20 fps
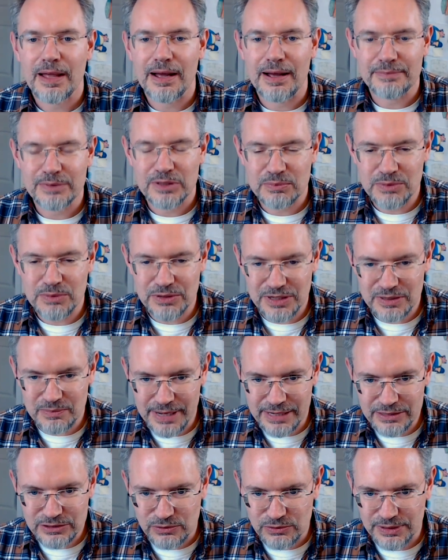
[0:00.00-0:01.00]

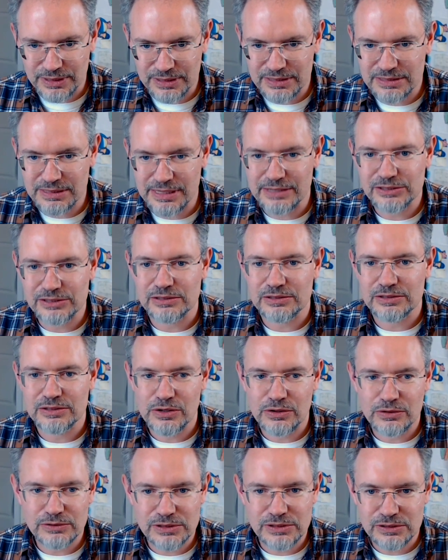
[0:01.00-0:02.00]
community-based organizations,
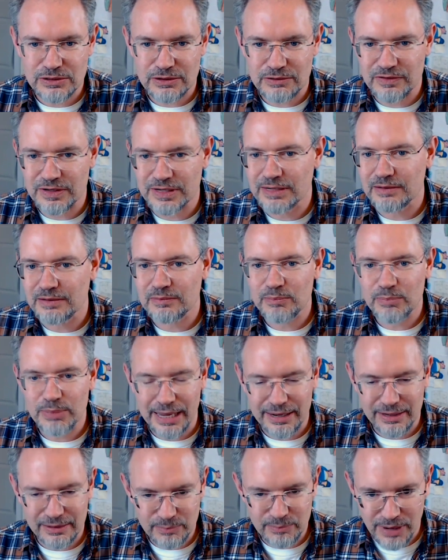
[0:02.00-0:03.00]
those serving
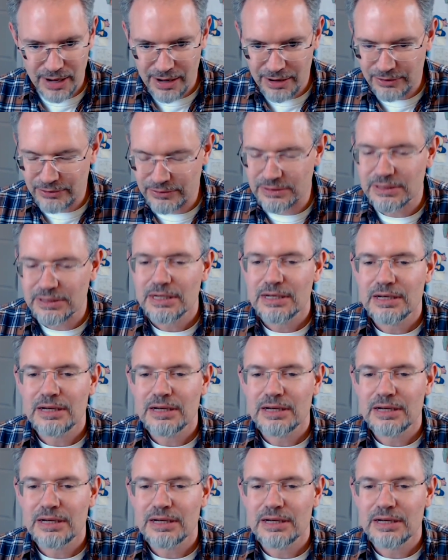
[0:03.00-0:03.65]
Black and Brown